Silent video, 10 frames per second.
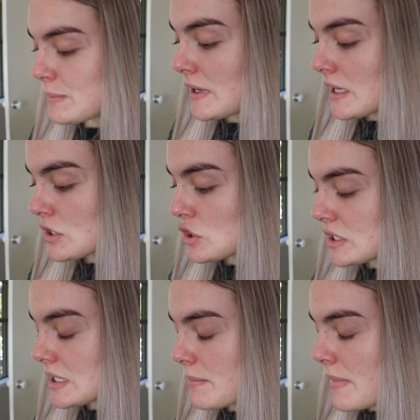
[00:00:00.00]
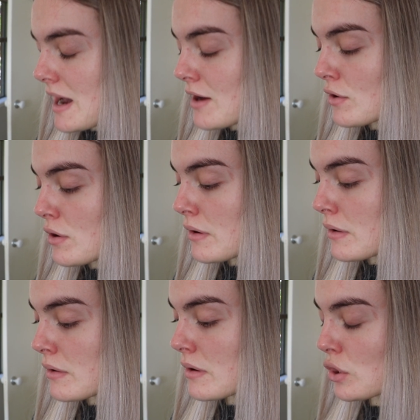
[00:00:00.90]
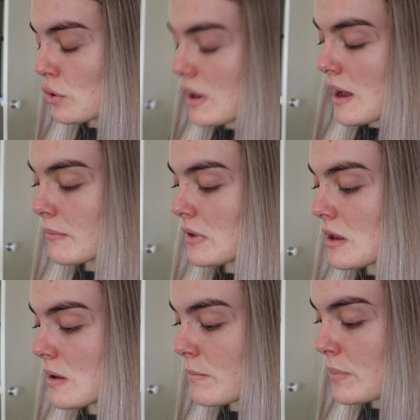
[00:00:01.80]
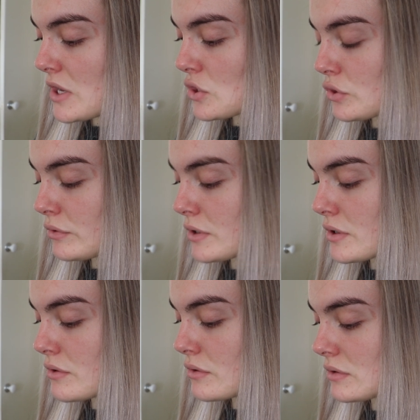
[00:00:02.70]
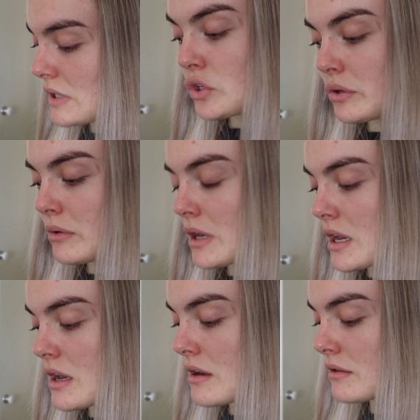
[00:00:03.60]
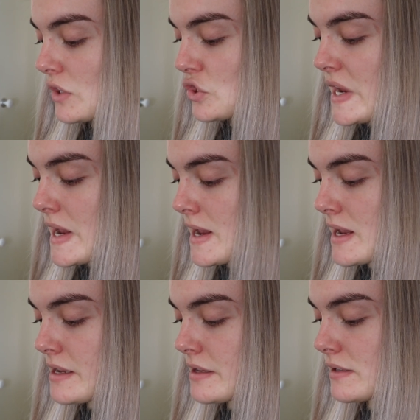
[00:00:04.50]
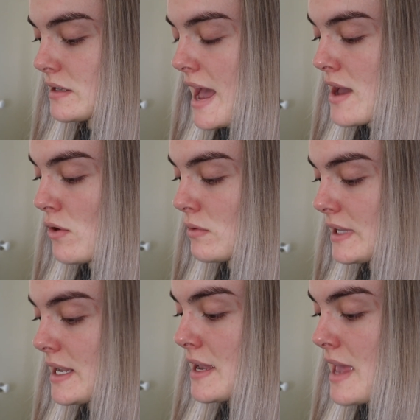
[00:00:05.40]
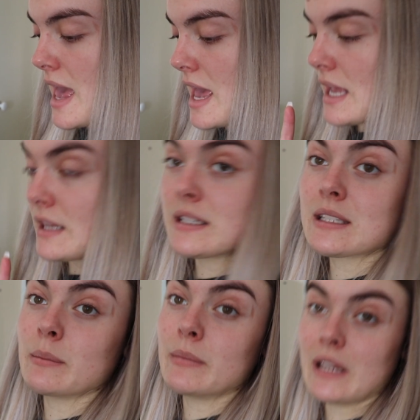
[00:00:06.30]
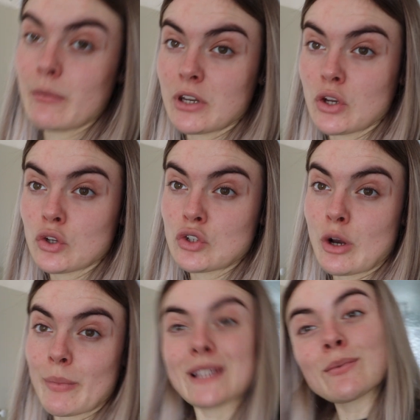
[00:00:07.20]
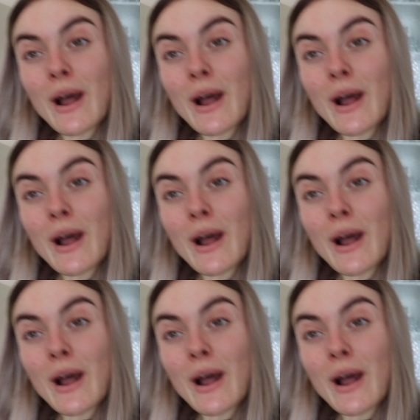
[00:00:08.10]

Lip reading: spinach, tomato, cucumber, beetroot, tuna, cheese, aioli, and some lemon on top as